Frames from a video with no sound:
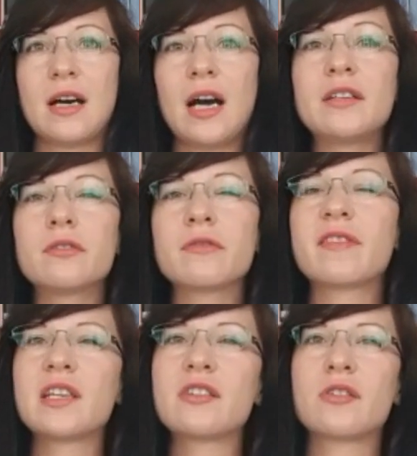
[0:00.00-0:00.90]
I don't
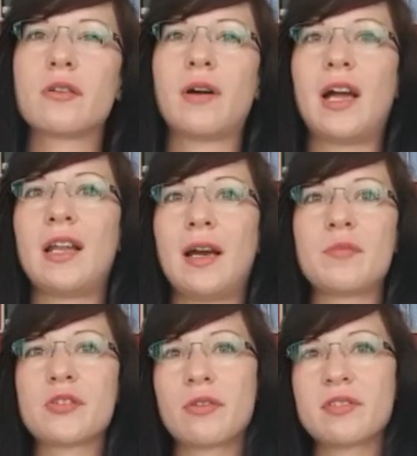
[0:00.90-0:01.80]
think so, and I'm
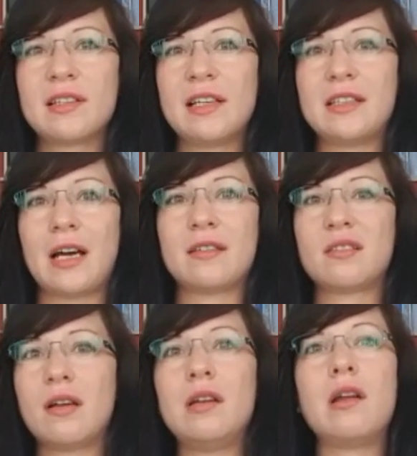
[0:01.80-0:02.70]
certainly not
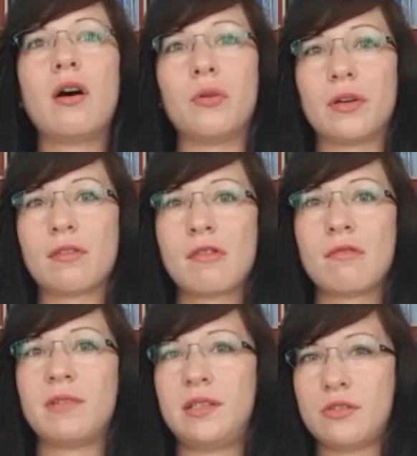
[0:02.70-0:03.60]
alone
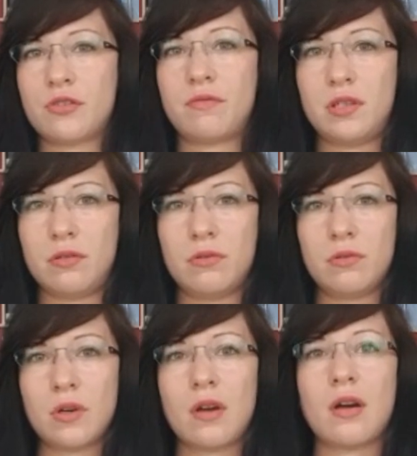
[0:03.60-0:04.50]
with this view.
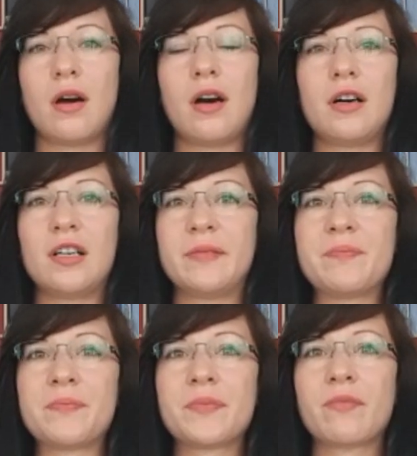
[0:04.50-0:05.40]

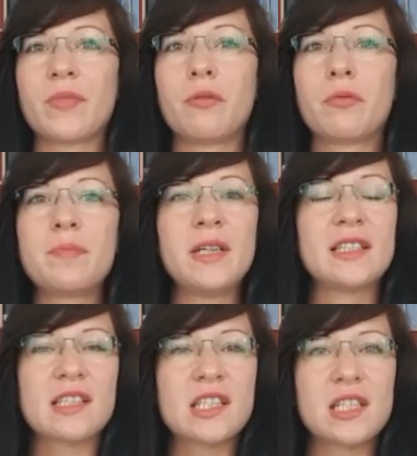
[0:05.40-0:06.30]

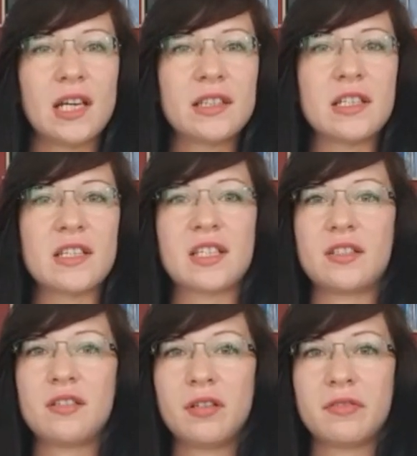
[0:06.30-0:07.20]
Repeated studies
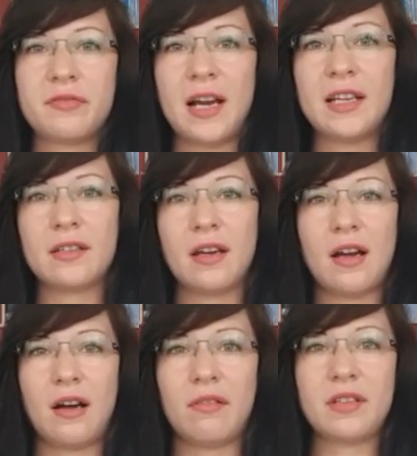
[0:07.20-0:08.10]
that you will find
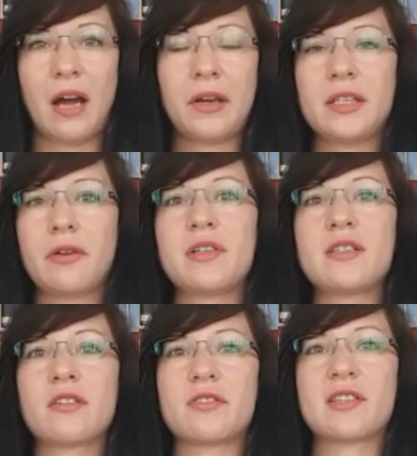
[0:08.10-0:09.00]
done in the
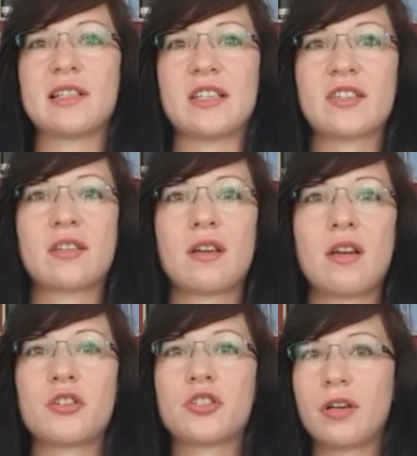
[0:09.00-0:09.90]
resource list
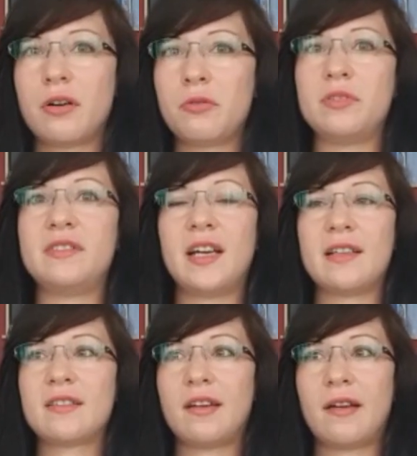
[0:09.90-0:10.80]
show
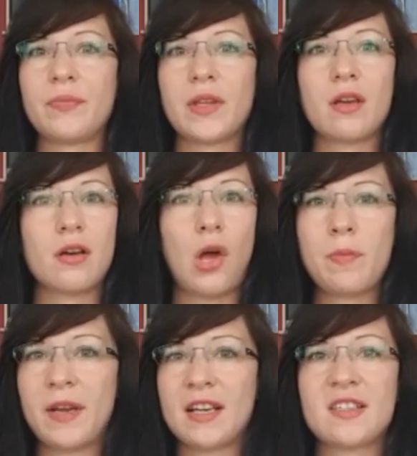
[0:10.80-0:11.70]
that
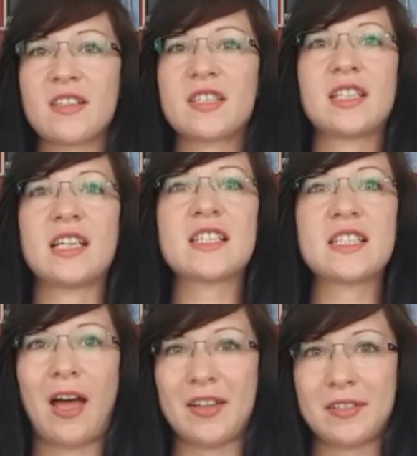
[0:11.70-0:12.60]
open access does
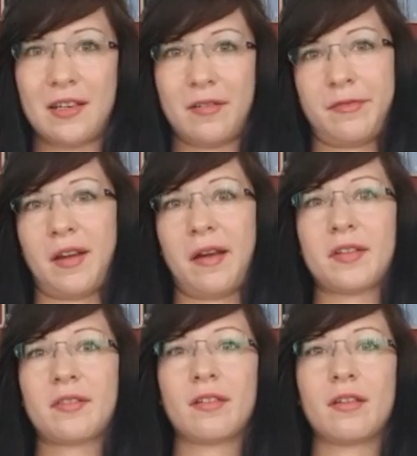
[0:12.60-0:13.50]
not
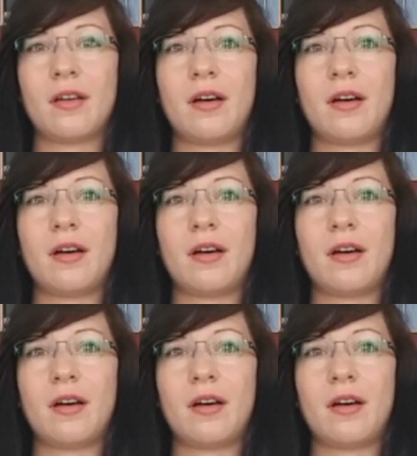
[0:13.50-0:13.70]
affect